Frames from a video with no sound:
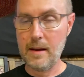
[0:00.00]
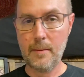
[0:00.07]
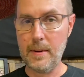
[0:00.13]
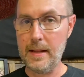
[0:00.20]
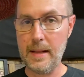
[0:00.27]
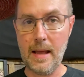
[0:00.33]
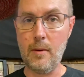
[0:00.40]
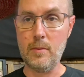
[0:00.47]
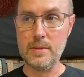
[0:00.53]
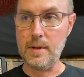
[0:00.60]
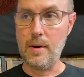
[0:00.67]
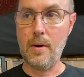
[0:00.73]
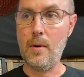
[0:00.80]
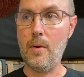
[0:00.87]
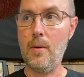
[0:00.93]
I mean, that was a
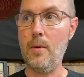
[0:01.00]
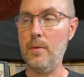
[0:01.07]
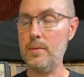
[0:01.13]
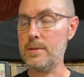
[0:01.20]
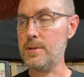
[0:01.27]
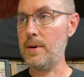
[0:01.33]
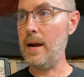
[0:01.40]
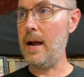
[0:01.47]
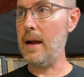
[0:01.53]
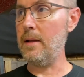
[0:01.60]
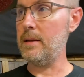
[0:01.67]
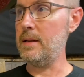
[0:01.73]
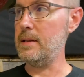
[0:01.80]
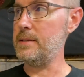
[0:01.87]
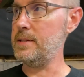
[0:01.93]
whole trial
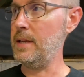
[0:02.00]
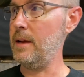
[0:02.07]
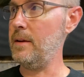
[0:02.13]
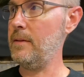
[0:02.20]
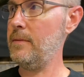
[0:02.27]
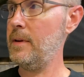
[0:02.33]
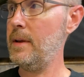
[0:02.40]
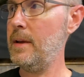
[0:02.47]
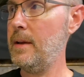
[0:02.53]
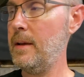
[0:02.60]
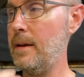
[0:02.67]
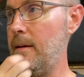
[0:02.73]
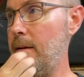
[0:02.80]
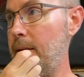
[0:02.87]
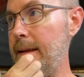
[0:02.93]
in itself.
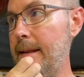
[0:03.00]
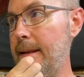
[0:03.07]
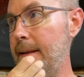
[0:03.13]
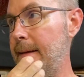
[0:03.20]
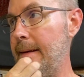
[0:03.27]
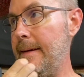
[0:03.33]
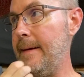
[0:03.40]
I mean,